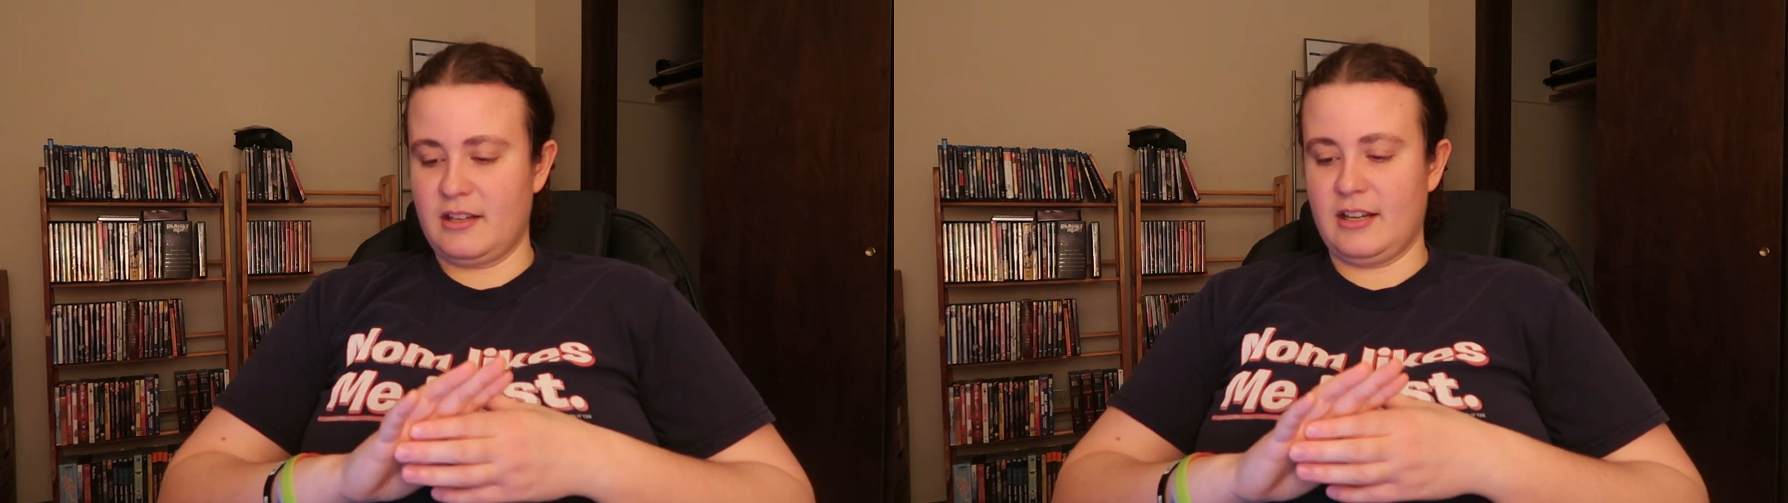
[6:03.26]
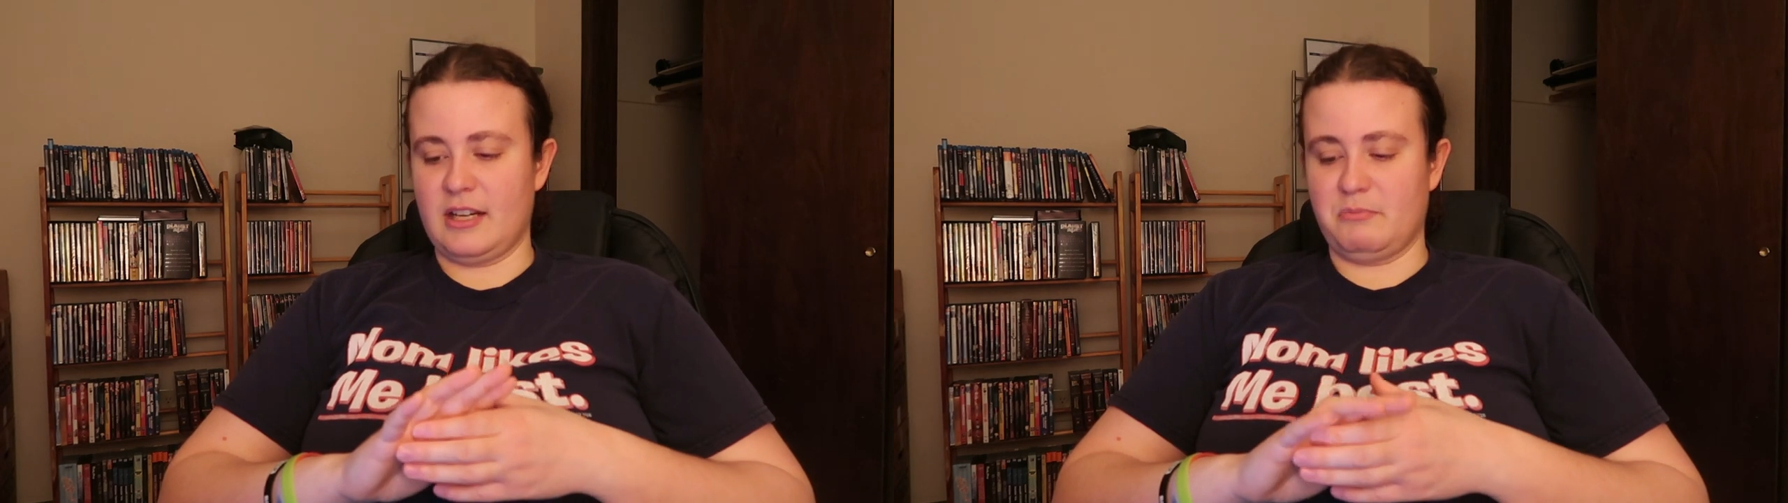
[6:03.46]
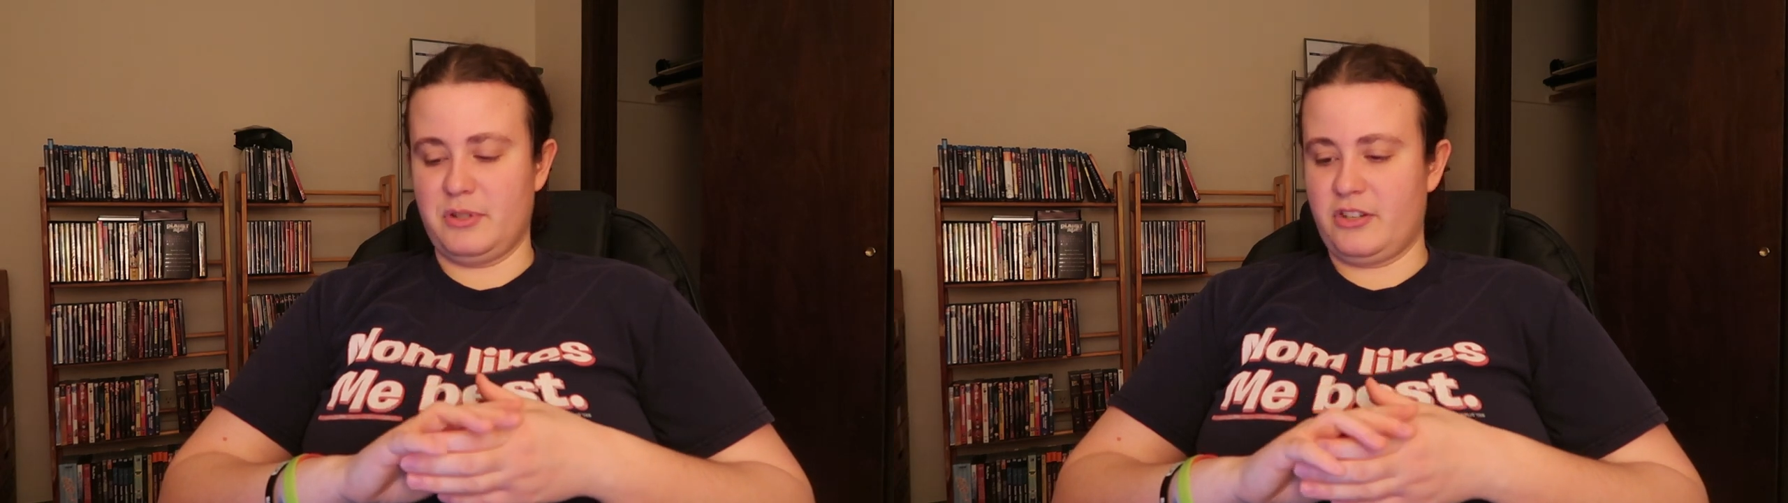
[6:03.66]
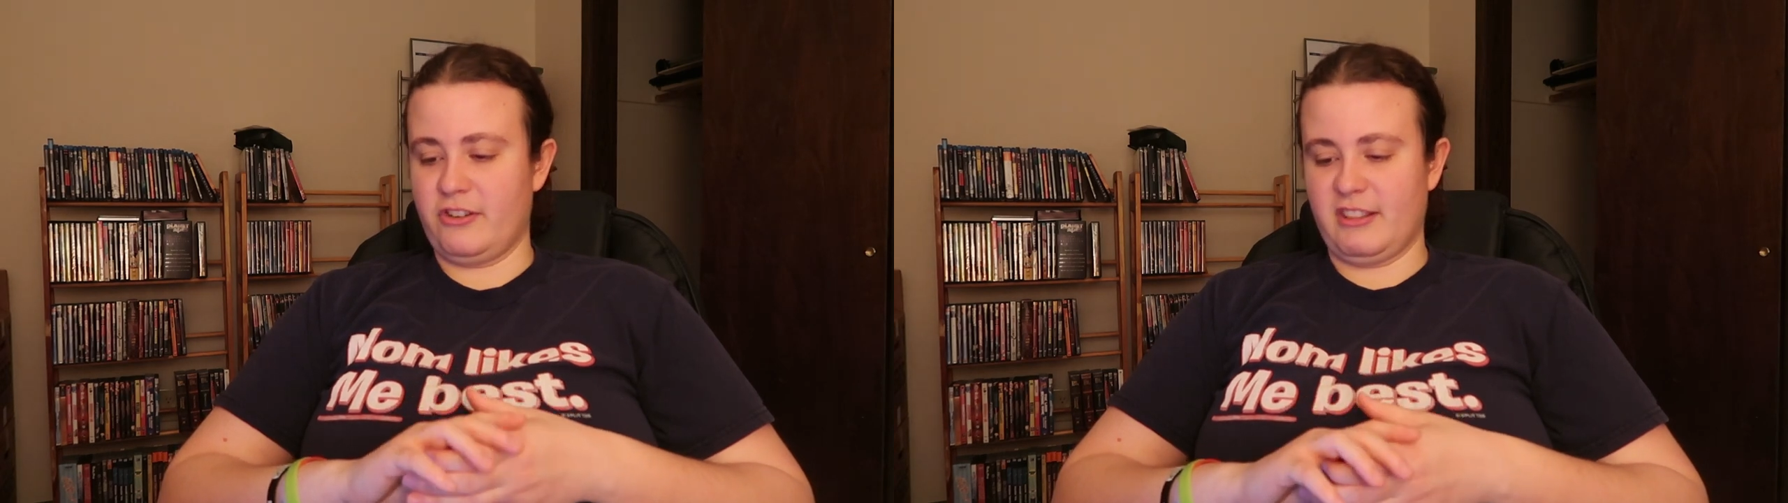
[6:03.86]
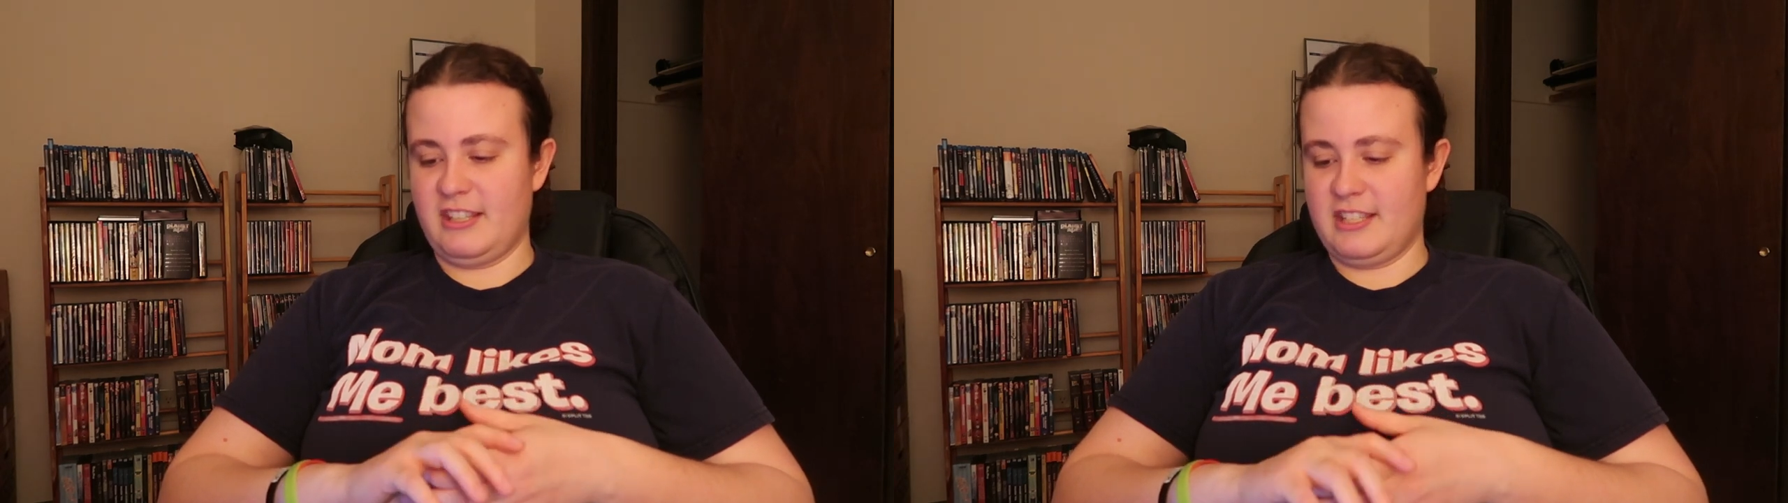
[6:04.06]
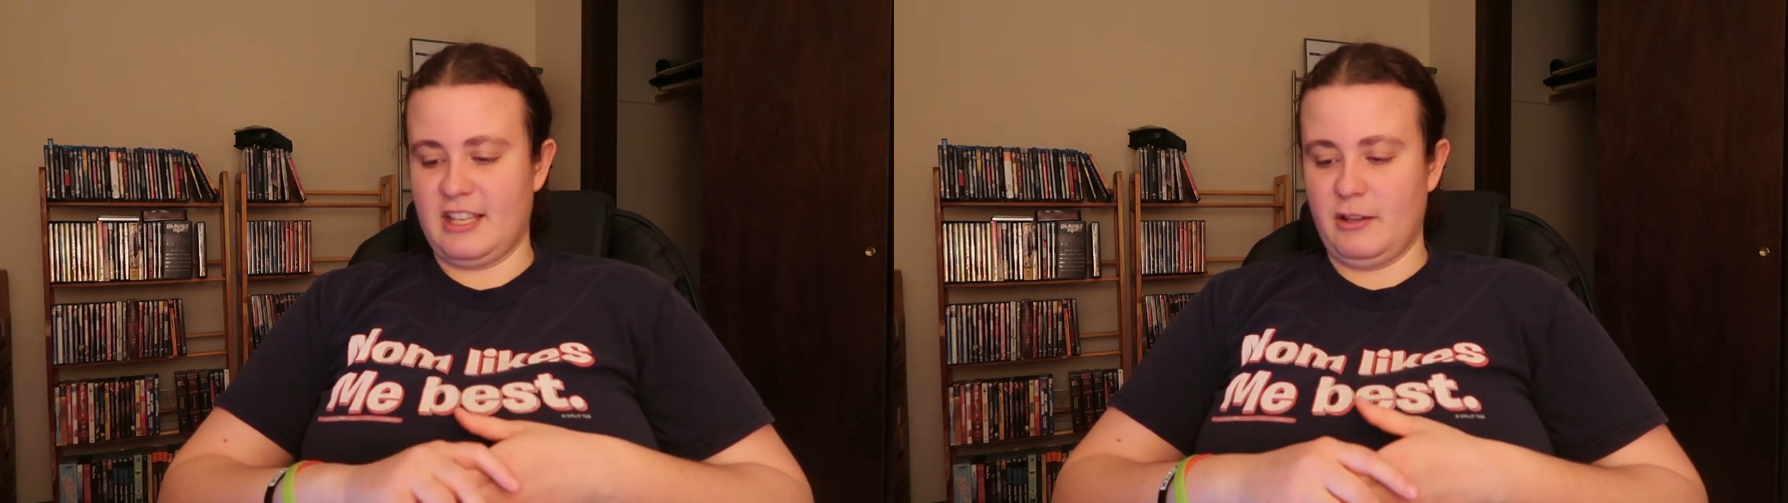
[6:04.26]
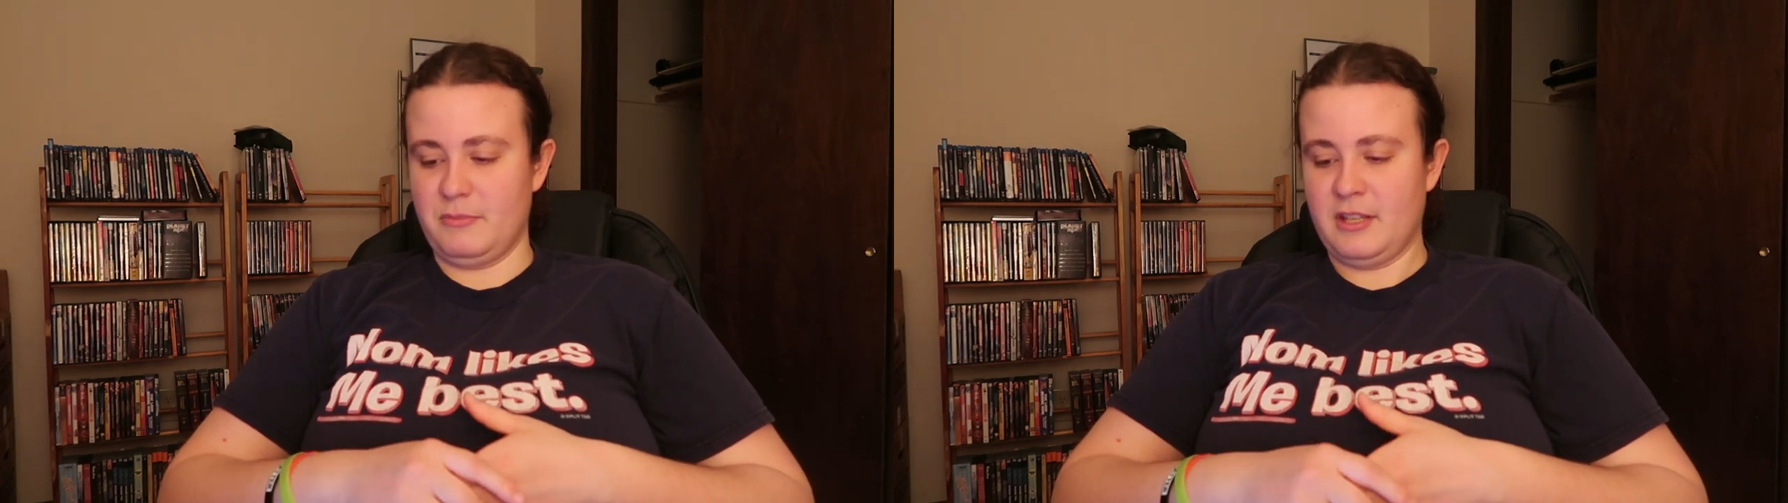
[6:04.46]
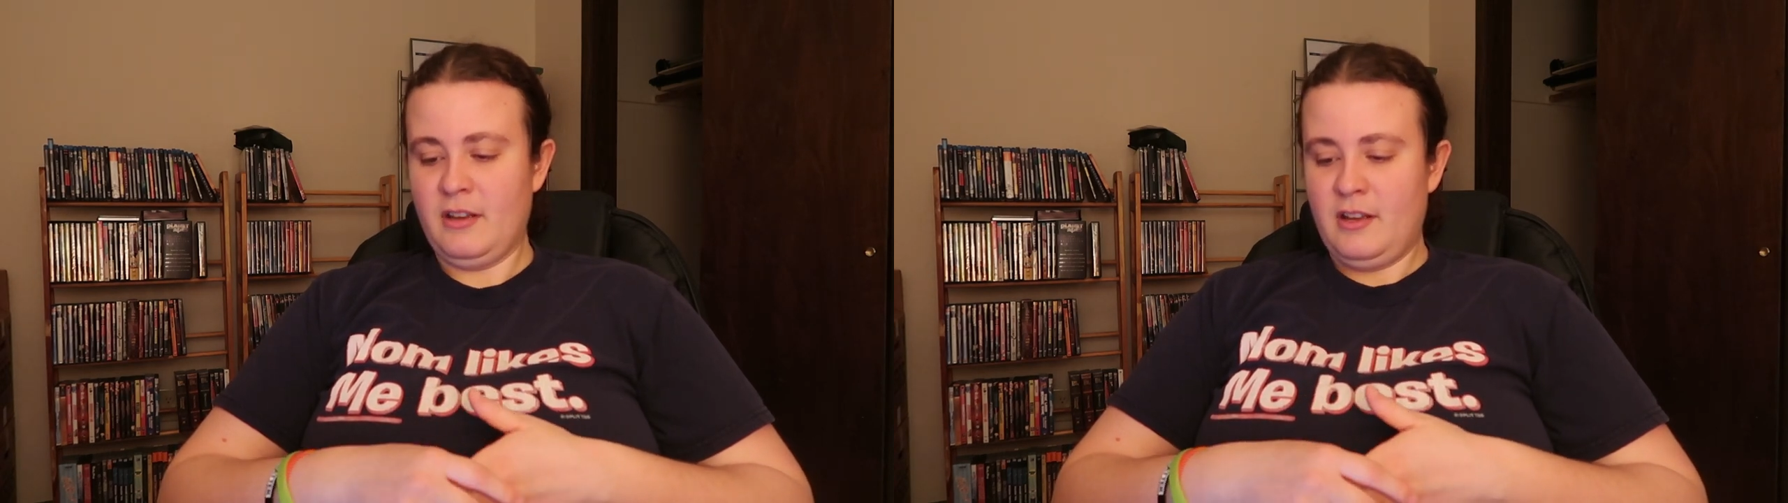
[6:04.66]
kind of butchering these
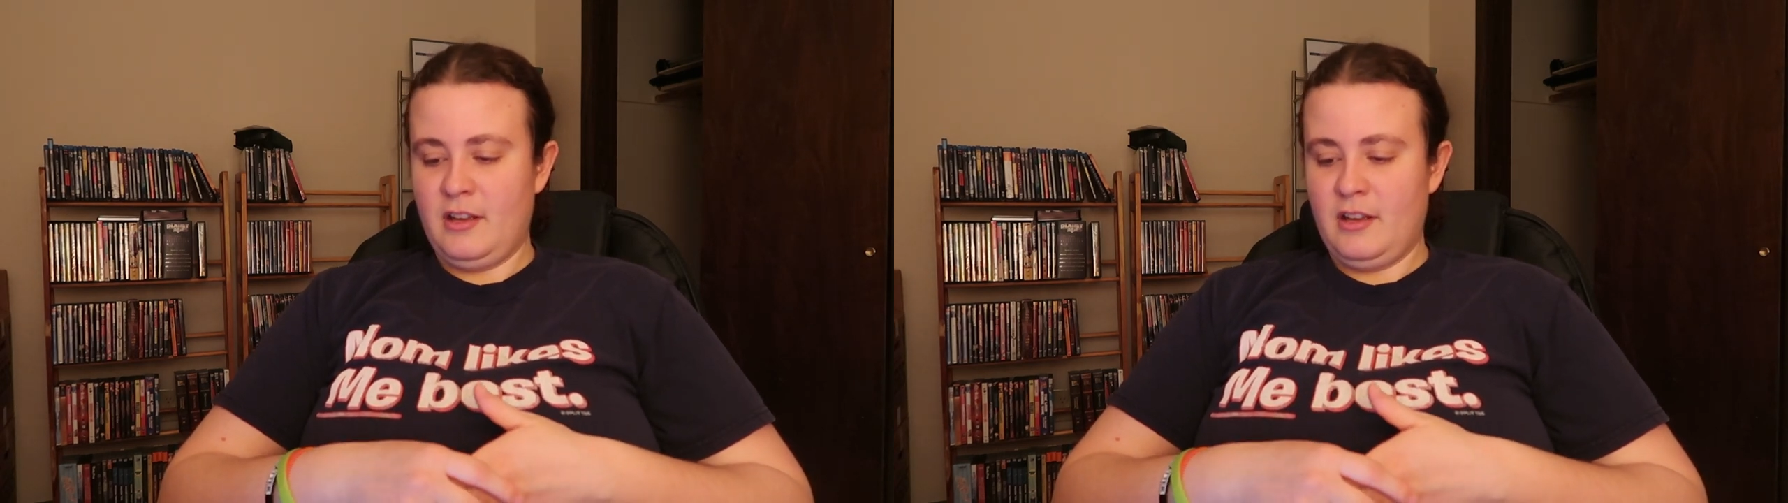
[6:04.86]
names,